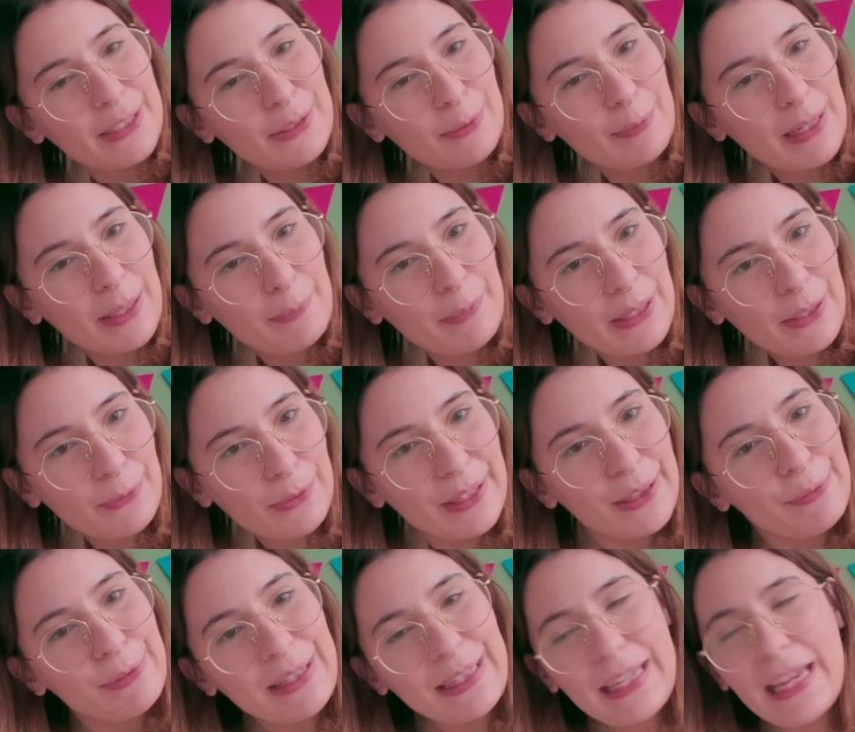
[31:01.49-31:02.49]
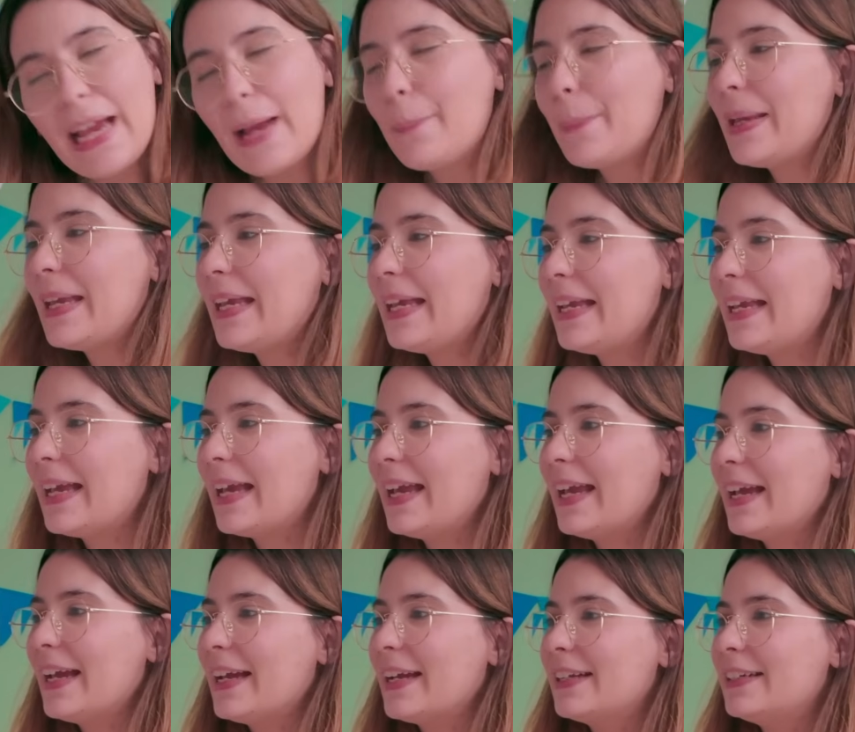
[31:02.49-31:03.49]
It will make me really happy,
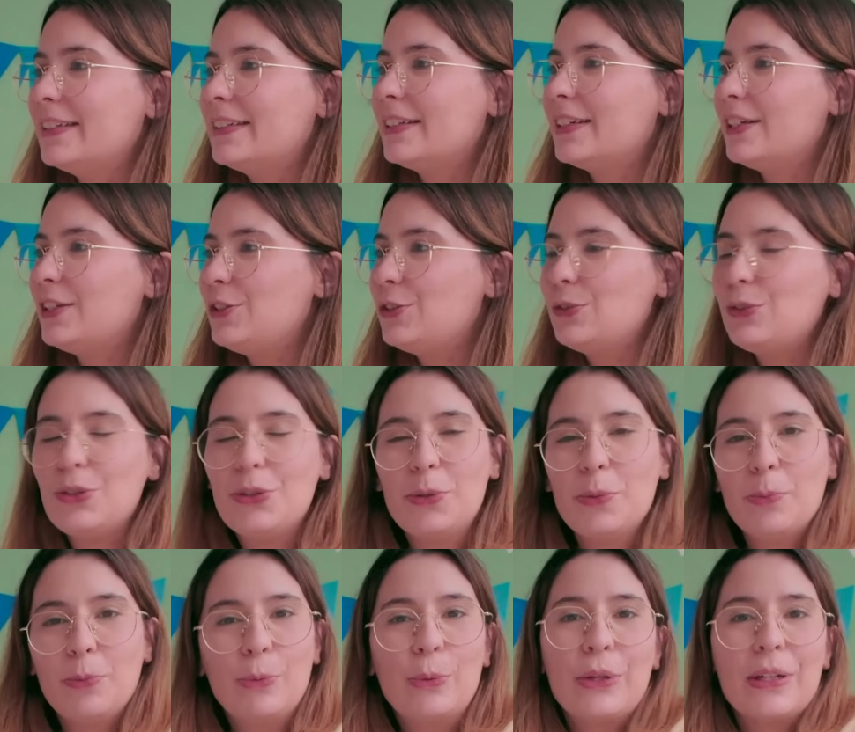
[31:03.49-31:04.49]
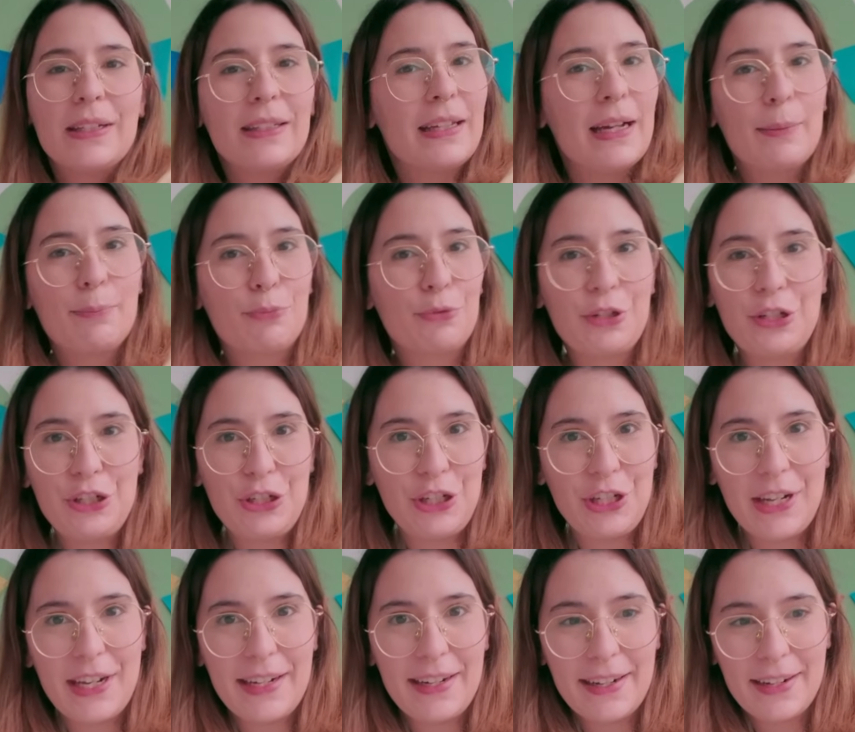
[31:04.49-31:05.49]
and YouTube will
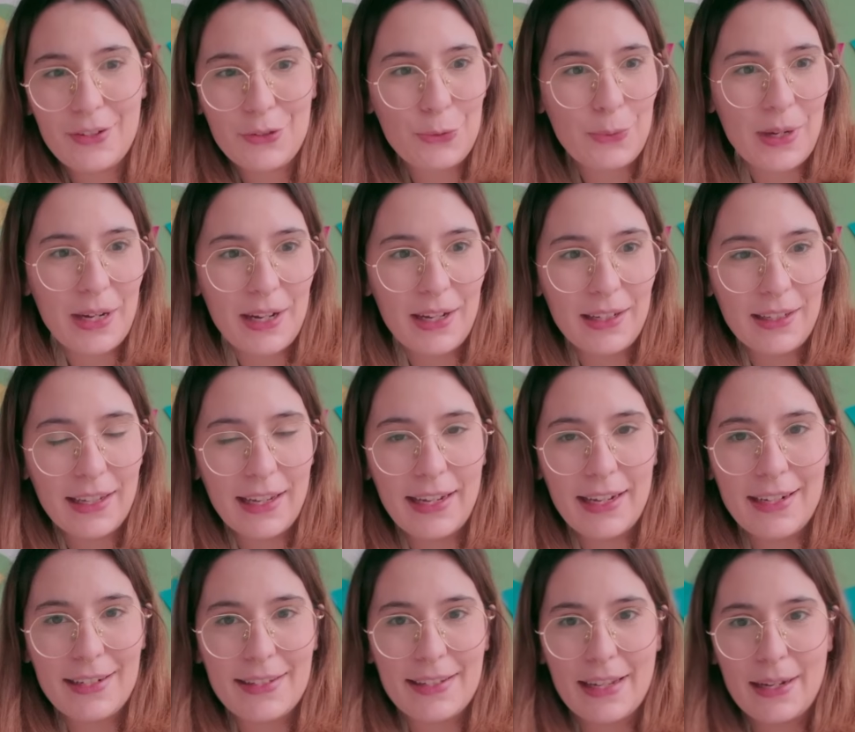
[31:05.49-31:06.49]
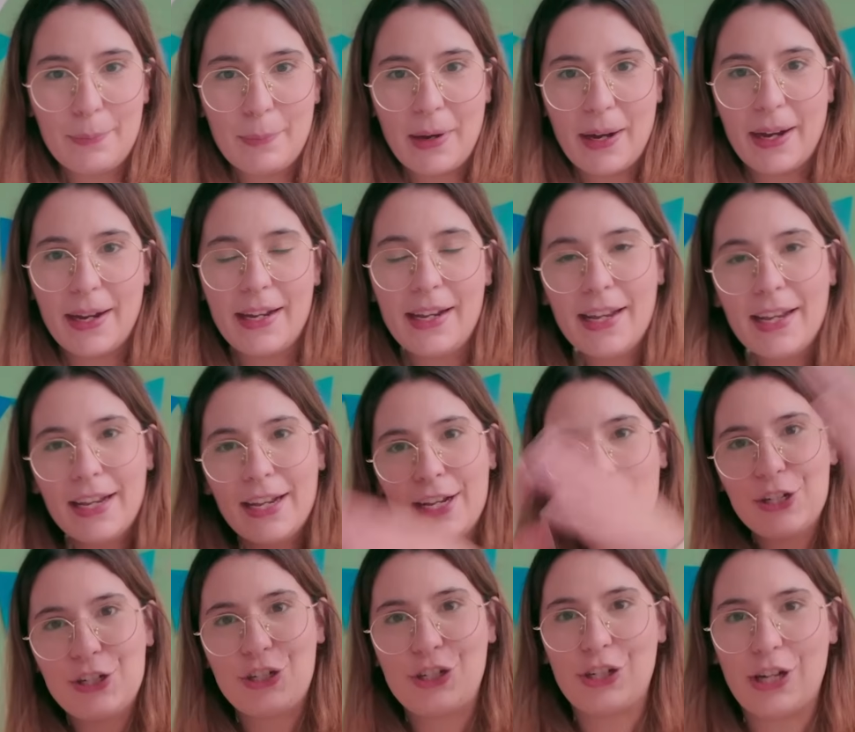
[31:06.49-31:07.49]
appreciate it as well and send my
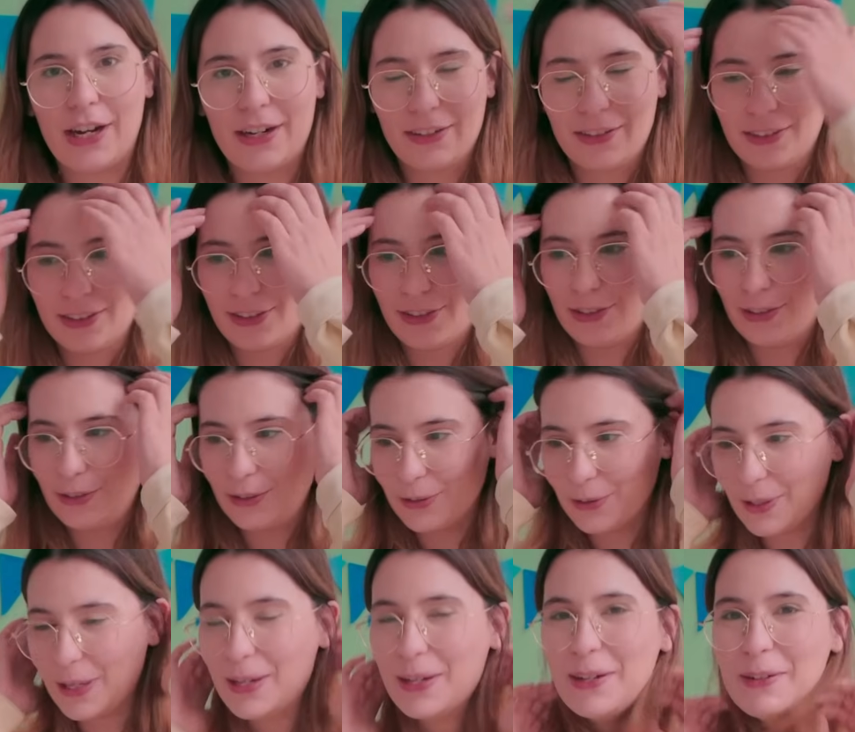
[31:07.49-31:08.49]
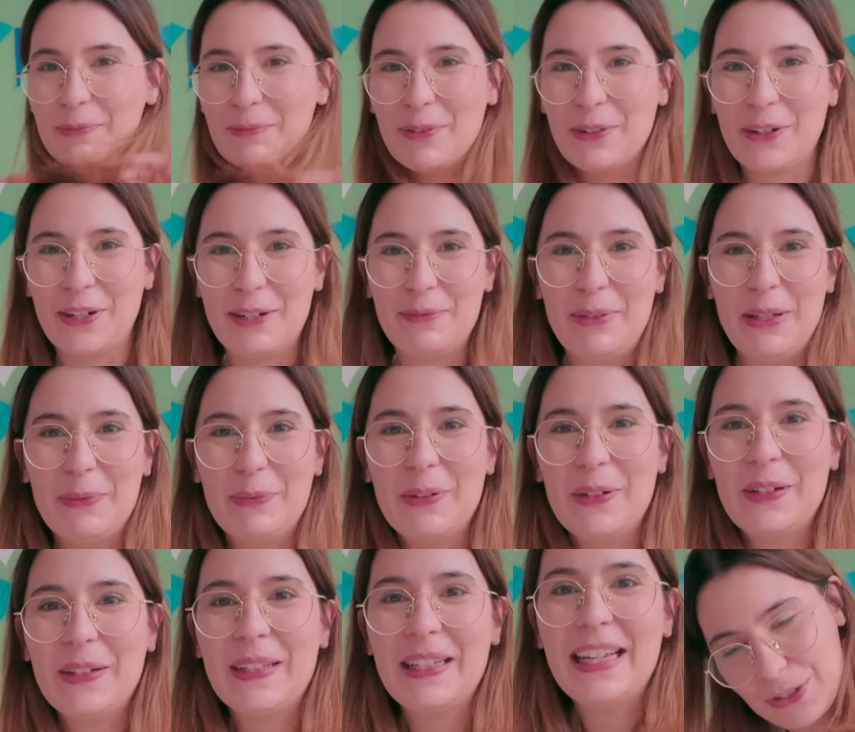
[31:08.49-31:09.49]
channel to more
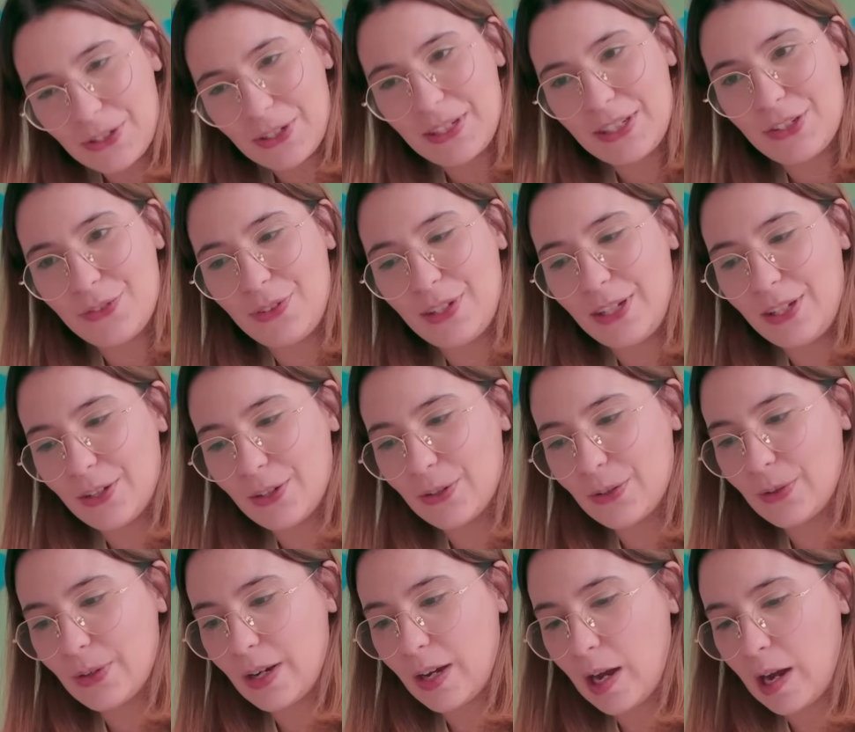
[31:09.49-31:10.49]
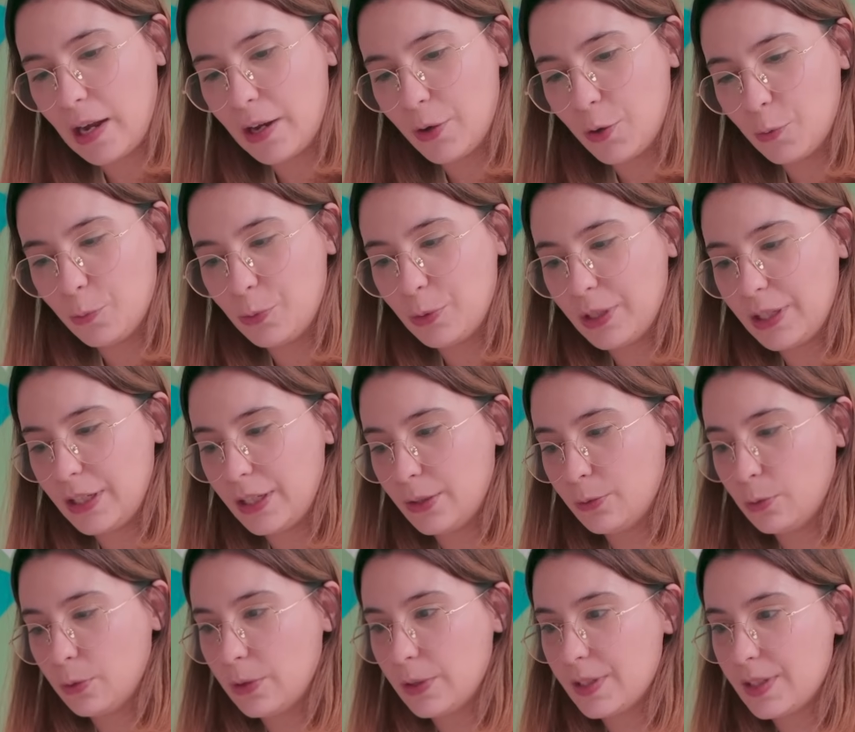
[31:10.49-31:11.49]
people. Enjoy this video. I hope it
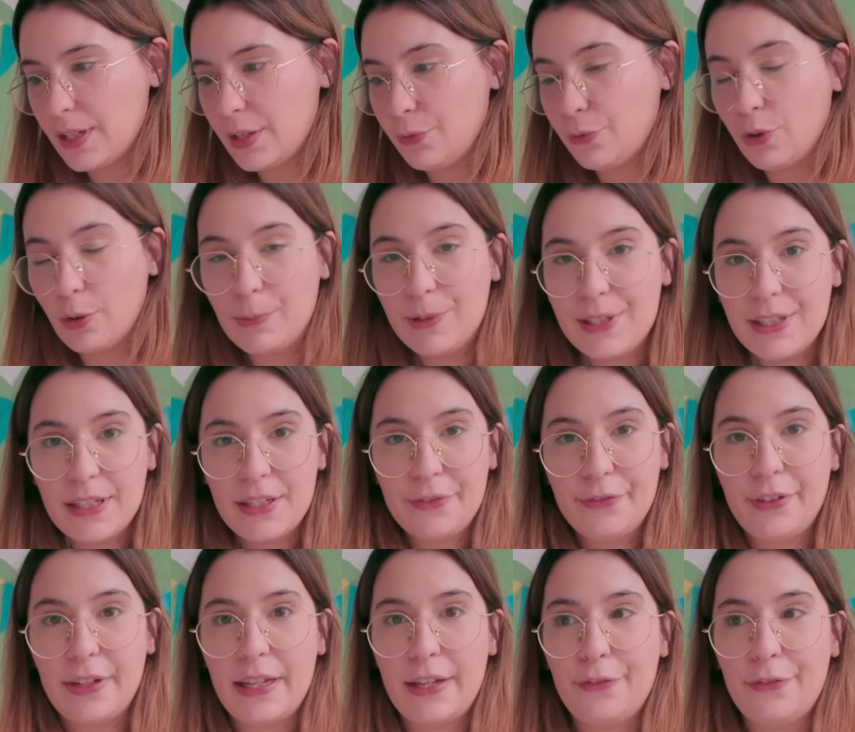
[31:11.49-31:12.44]
was informative.